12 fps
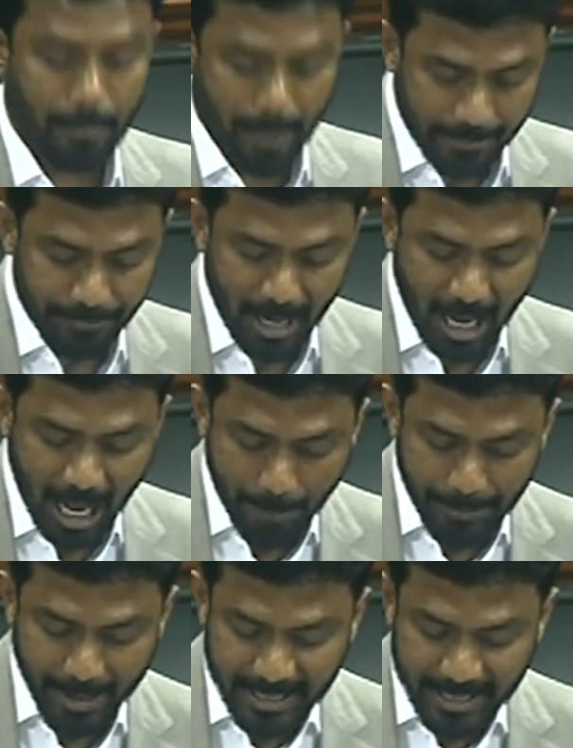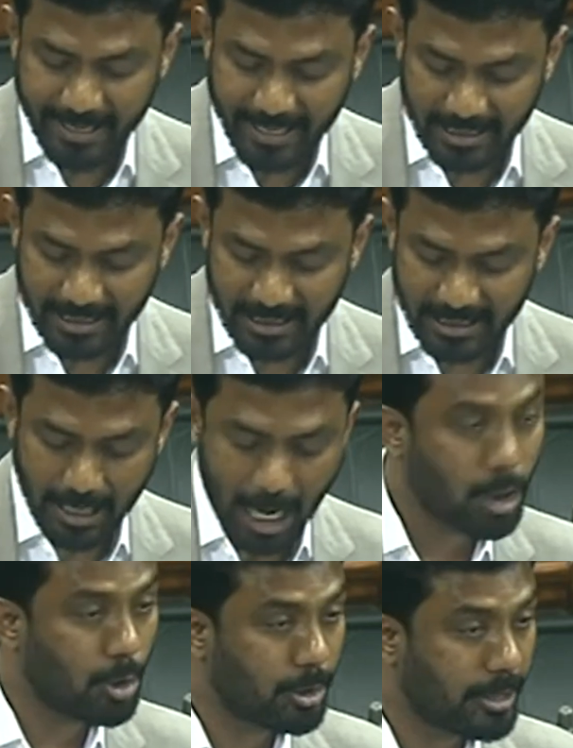by Apex Industry
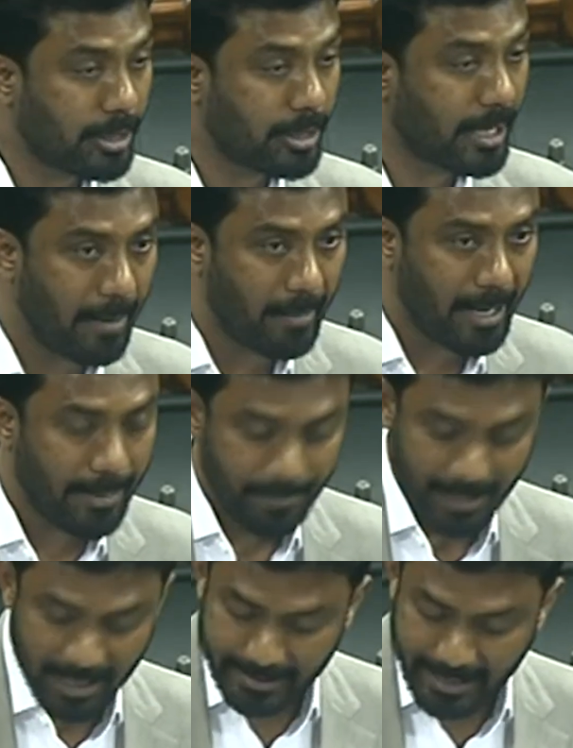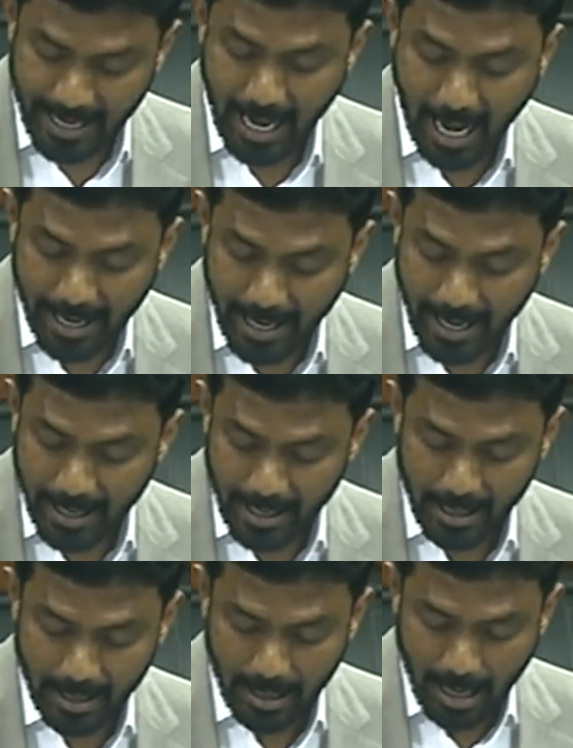Association, namely
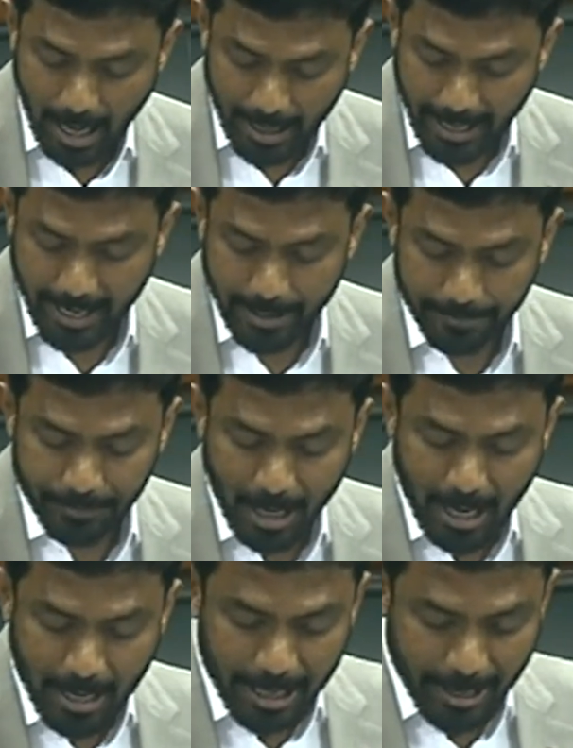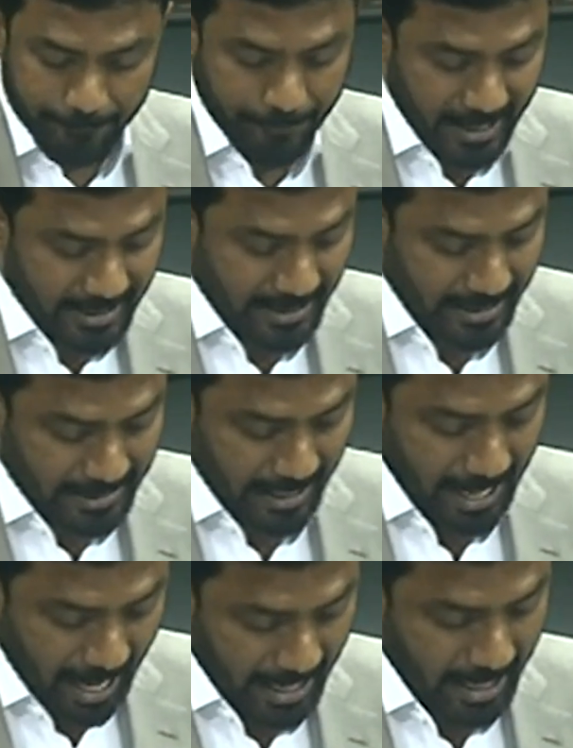CII,
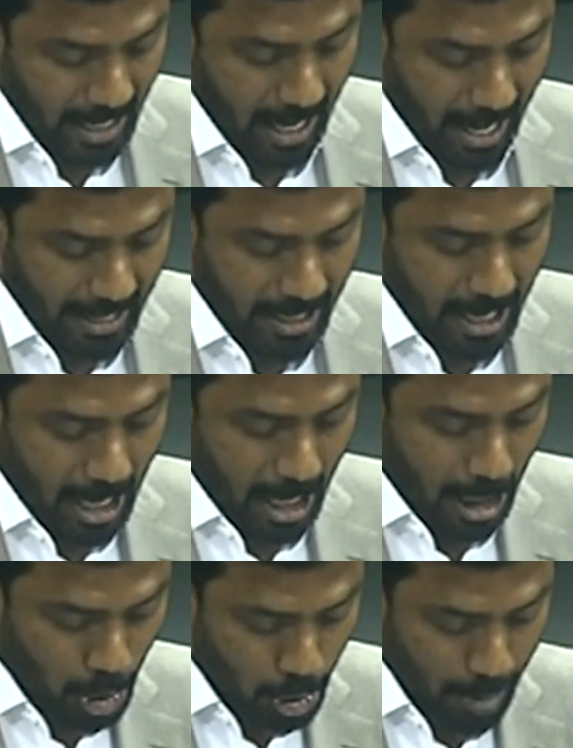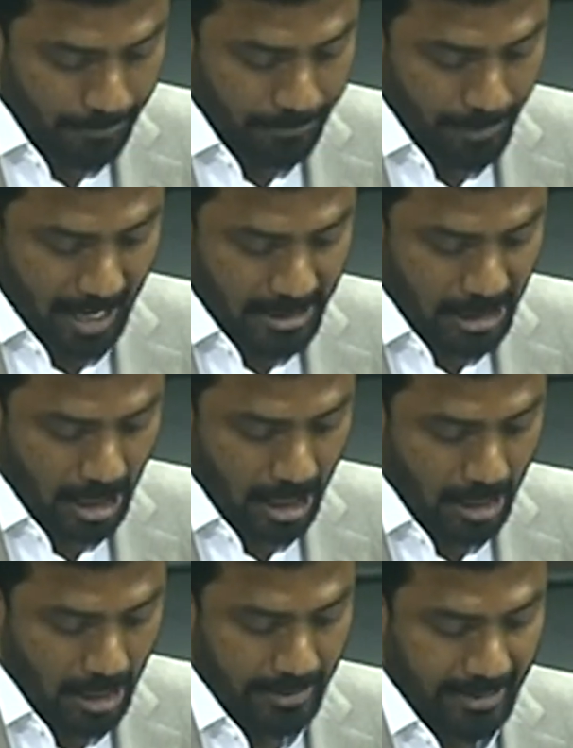FICCI and ASSOCHAM as
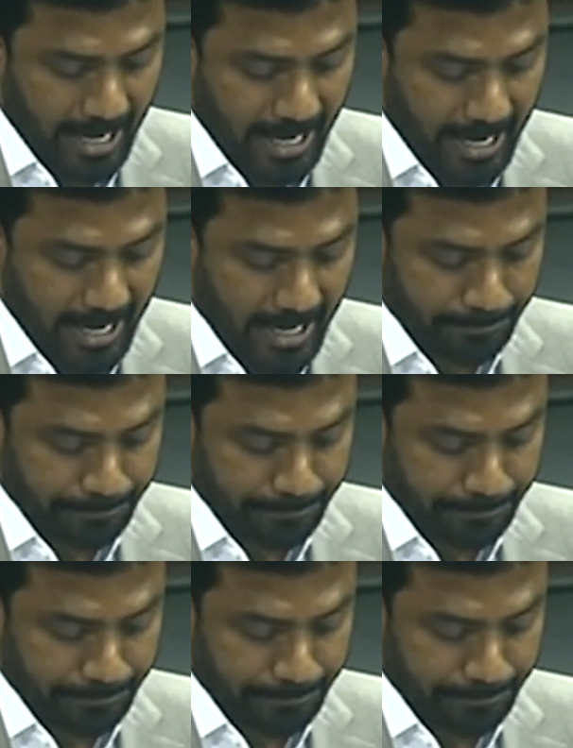on 30th